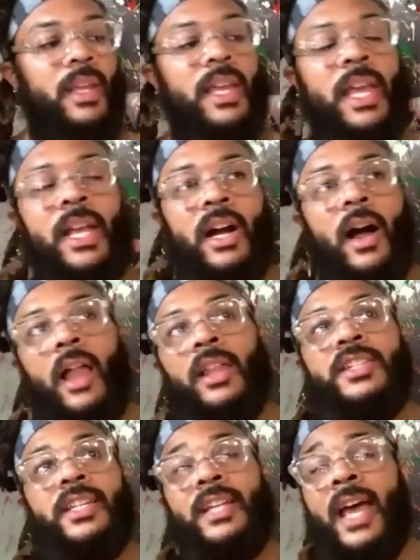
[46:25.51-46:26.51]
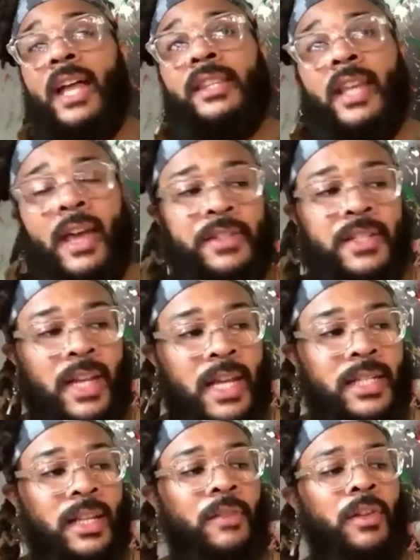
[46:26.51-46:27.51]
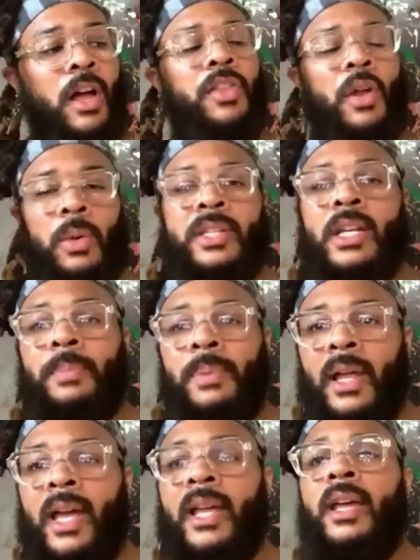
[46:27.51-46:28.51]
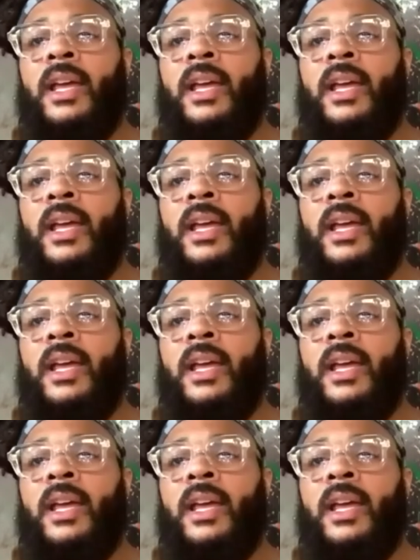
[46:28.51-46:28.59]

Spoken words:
in college at the FCS level, although we did play,